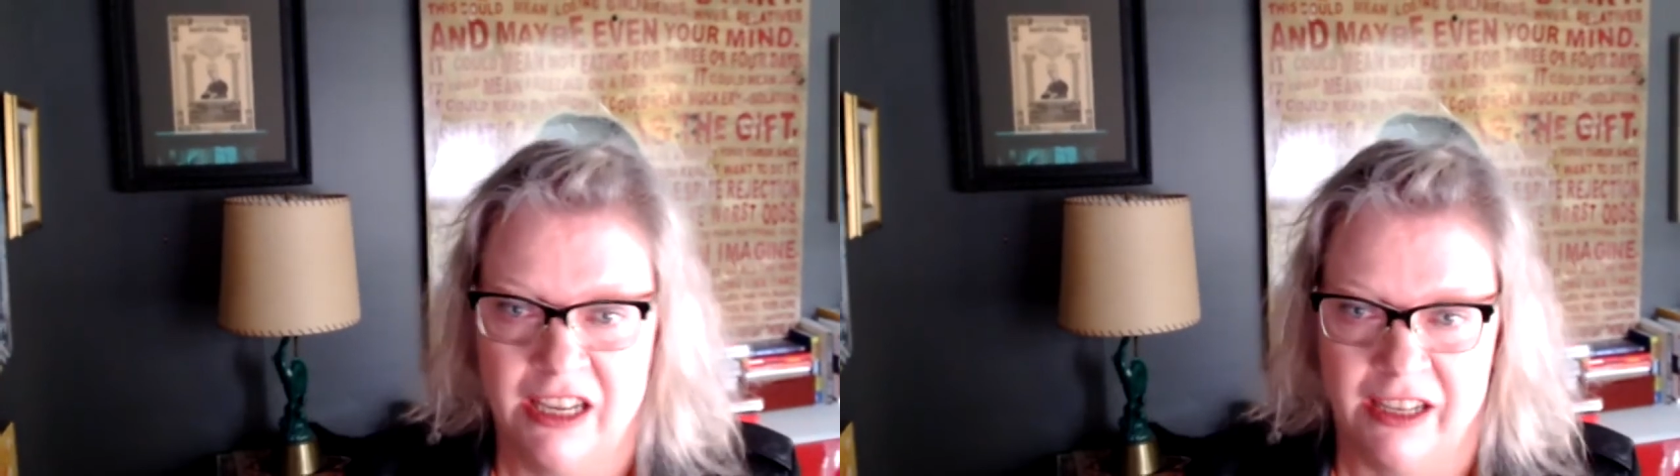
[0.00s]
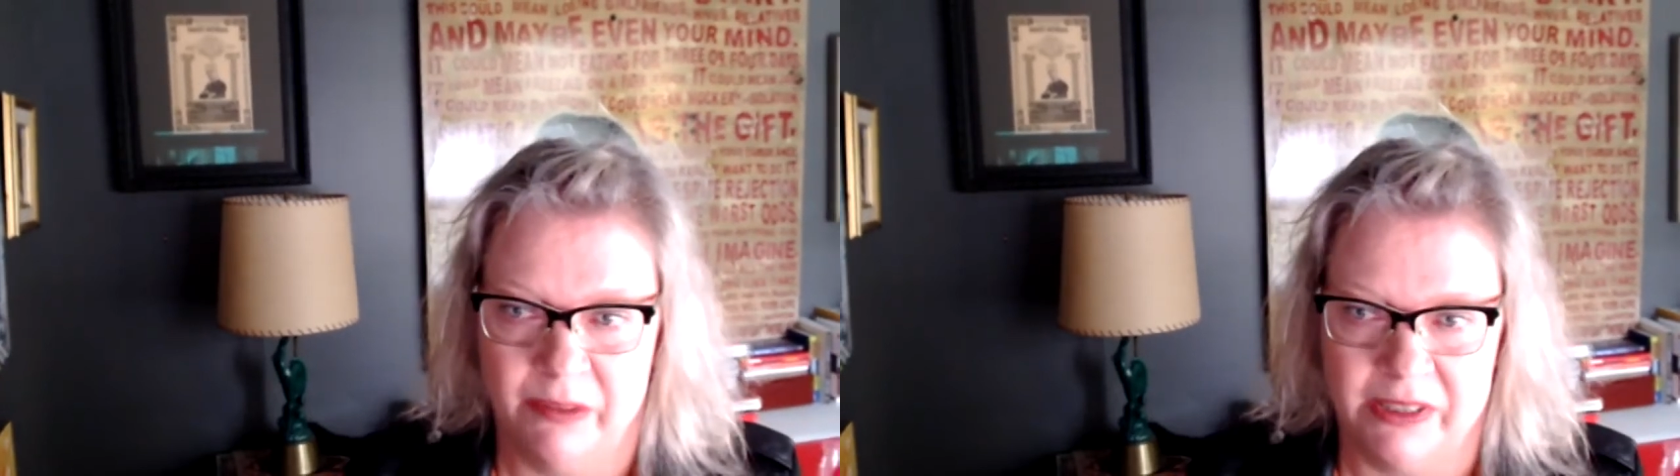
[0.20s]

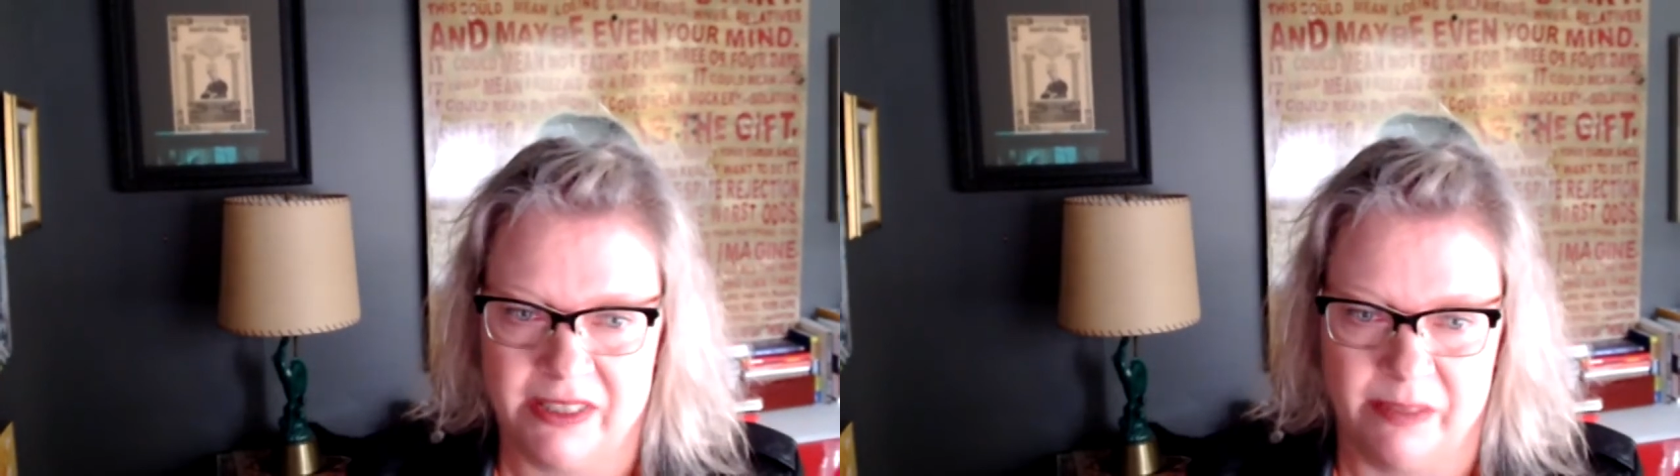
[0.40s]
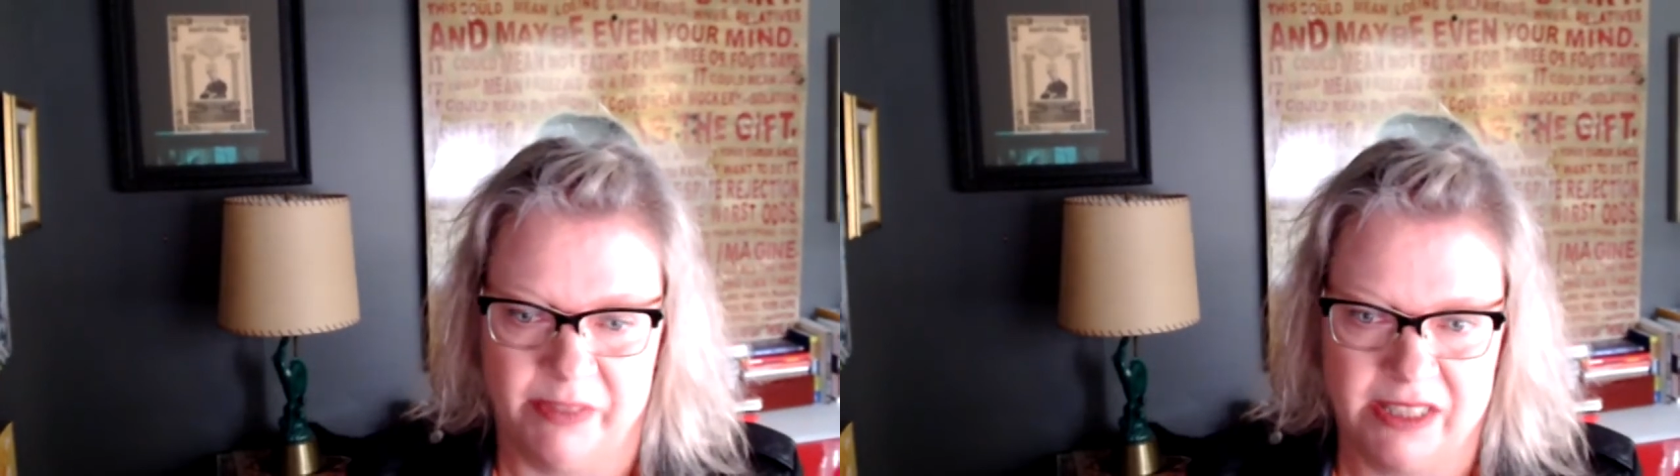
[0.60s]
at what
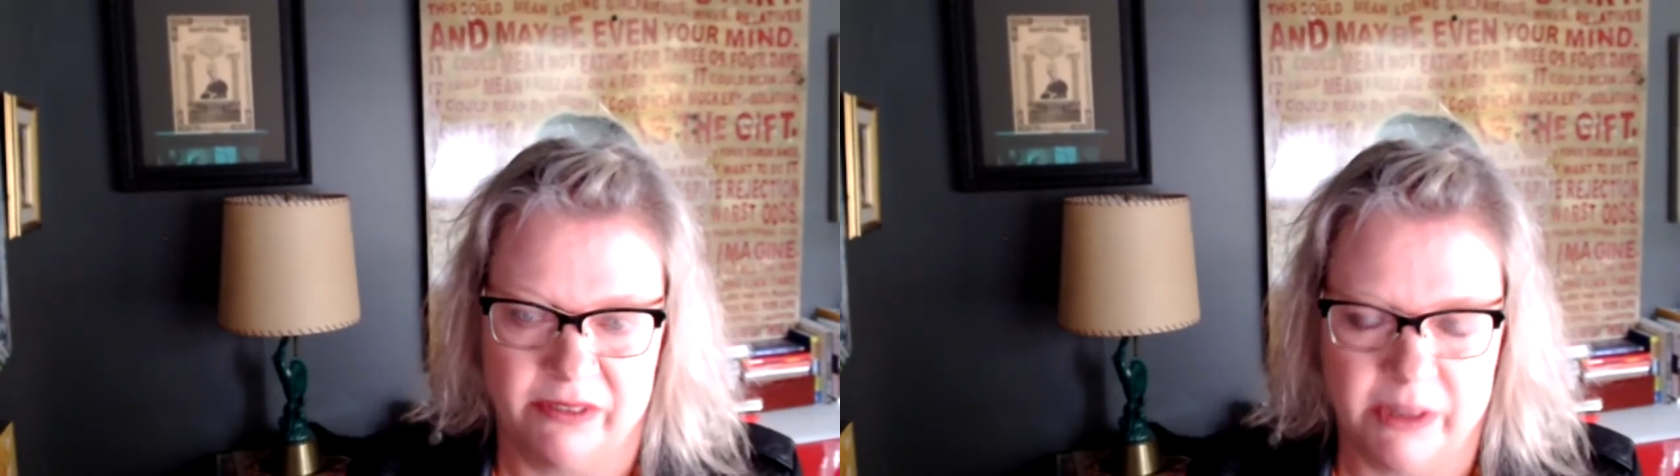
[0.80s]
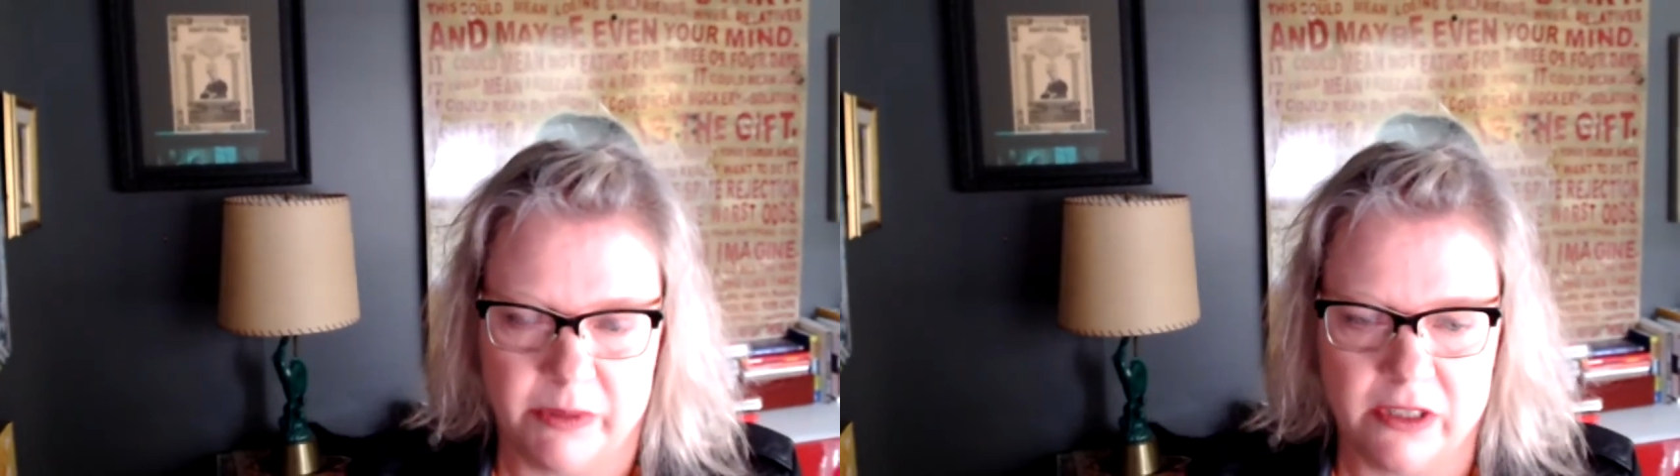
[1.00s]
some of the stuff
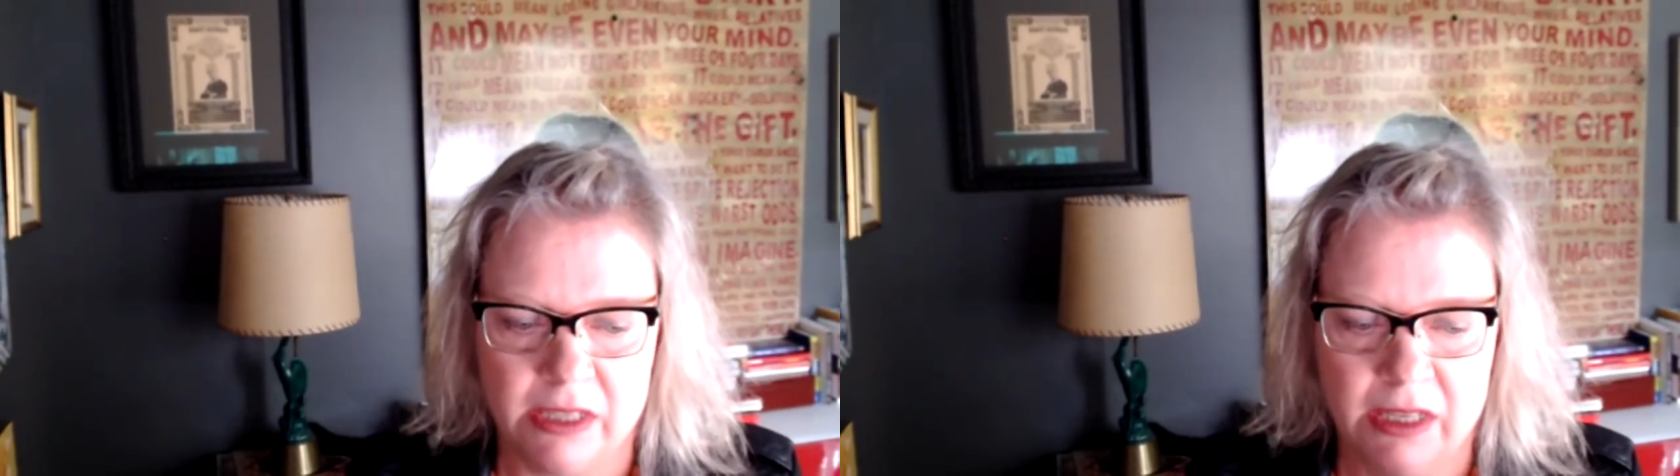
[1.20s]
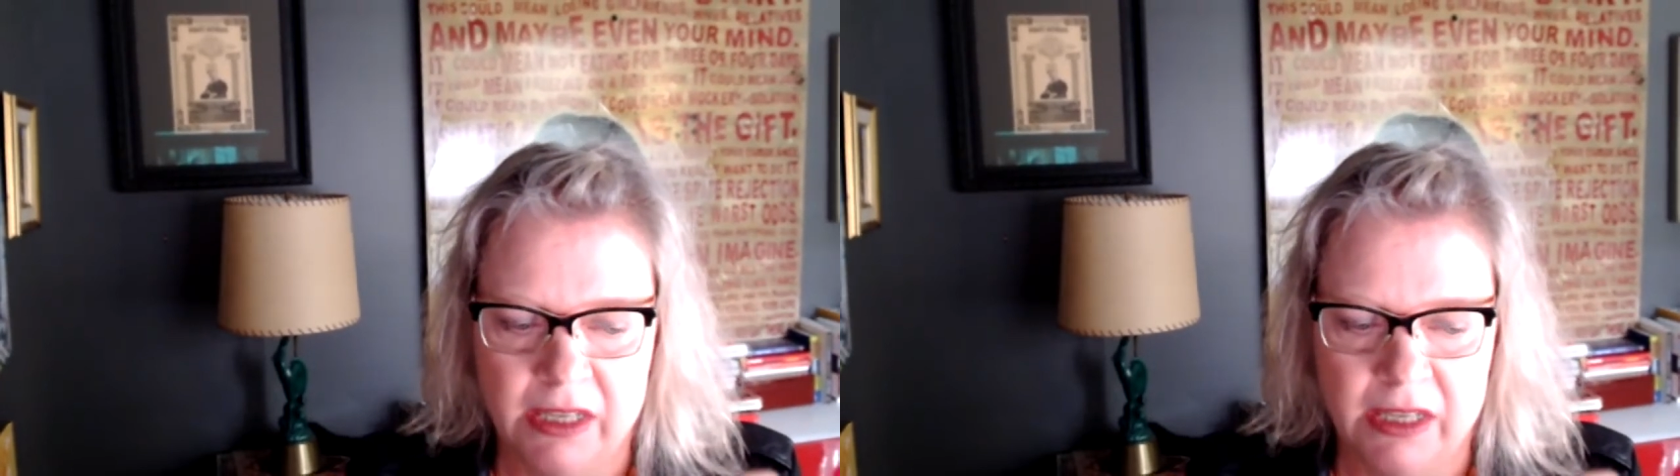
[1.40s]
I was doing.